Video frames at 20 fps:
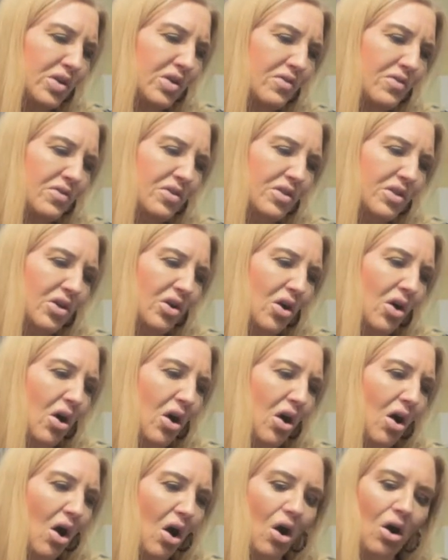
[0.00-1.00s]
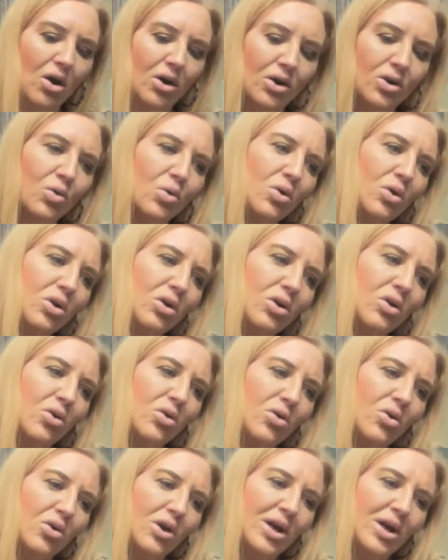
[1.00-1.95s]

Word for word: of the Heart Oracle,